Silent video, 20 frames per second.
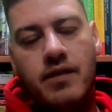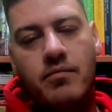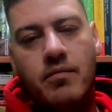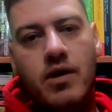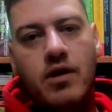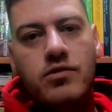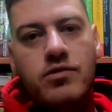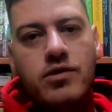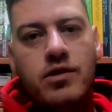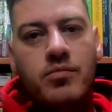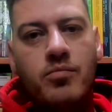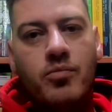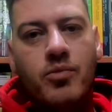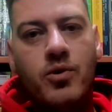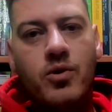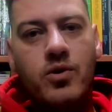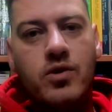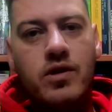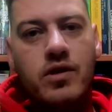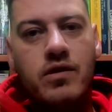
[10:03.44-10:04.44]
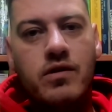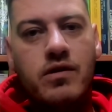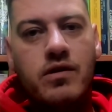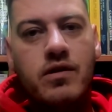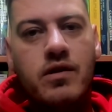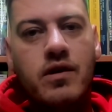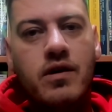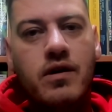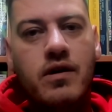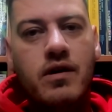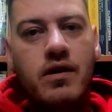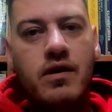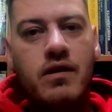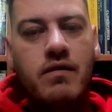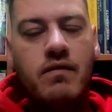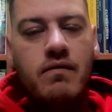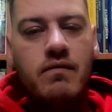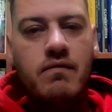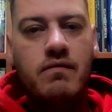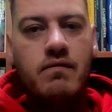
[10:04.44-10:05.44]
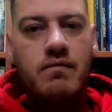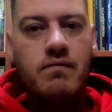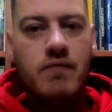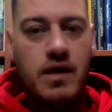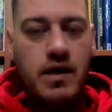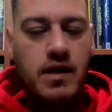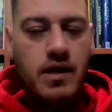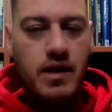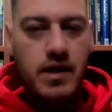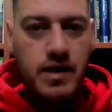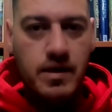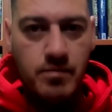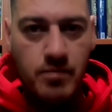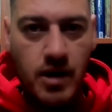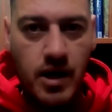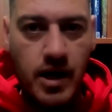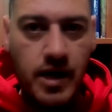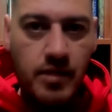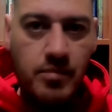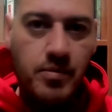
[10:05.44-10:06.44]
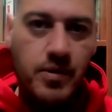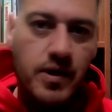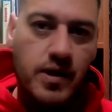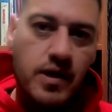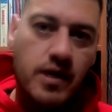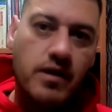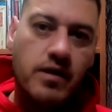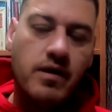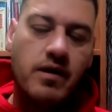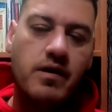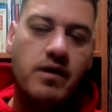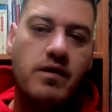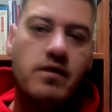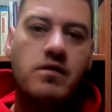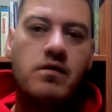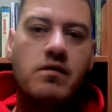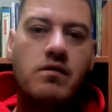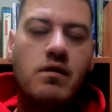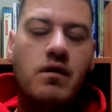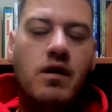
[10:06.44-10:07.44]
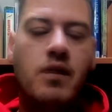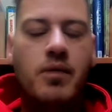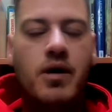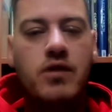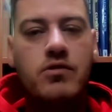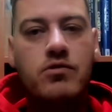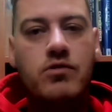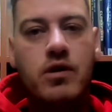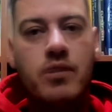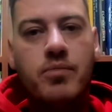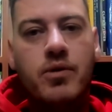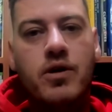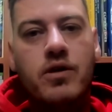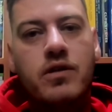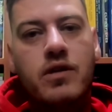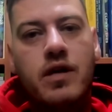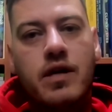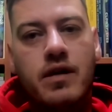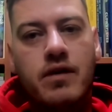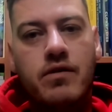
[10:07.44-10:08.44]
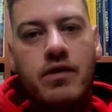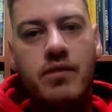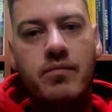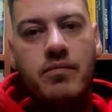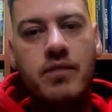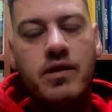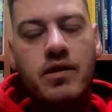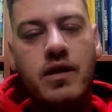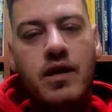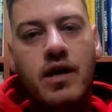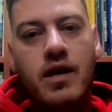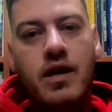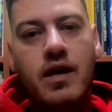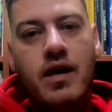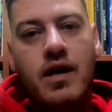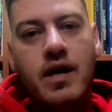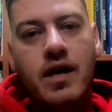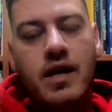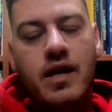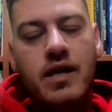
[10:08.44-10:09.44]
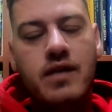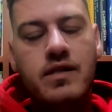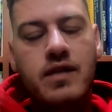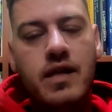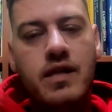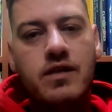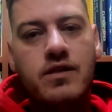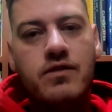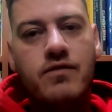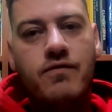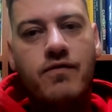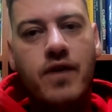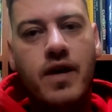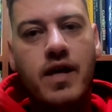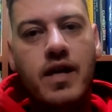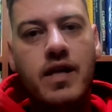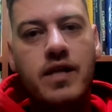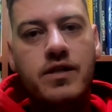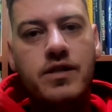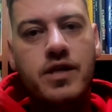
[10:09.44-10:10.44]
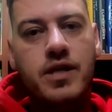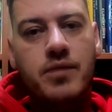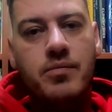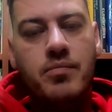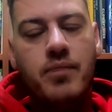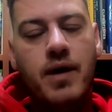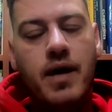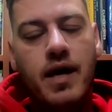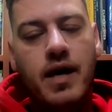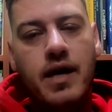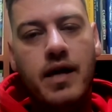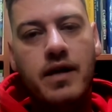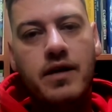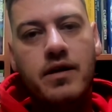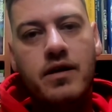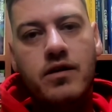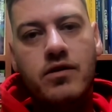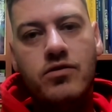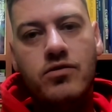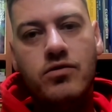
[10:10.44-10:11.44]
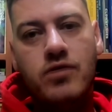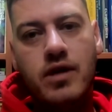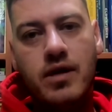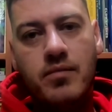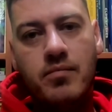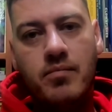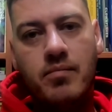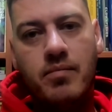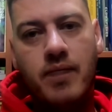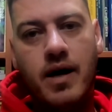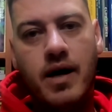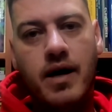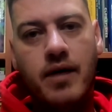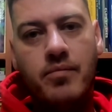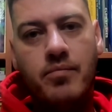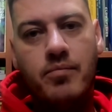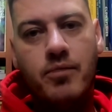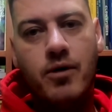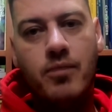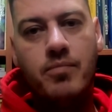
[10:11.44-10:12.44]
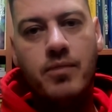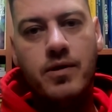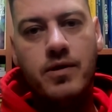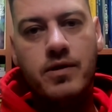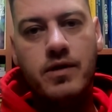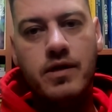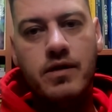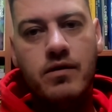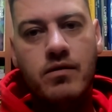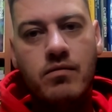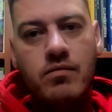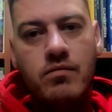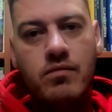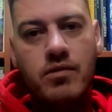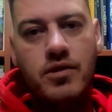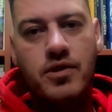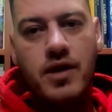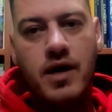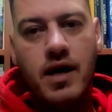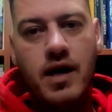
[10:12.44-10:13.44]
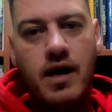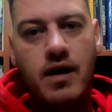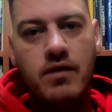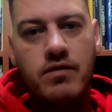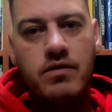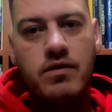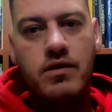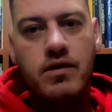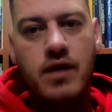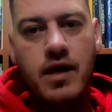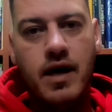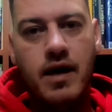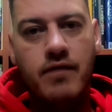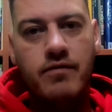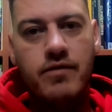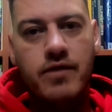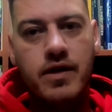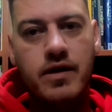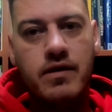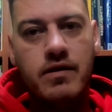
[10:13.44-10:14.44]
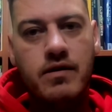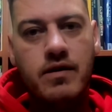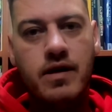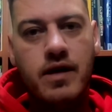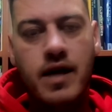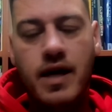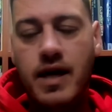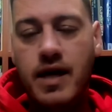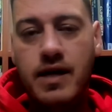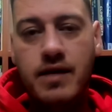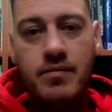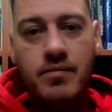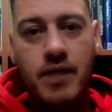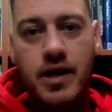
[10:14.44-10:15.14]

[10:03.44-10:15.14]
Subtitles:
and most important, in my opinion, about tripartite agreement is that it's fairly cheap and you can buy property without having any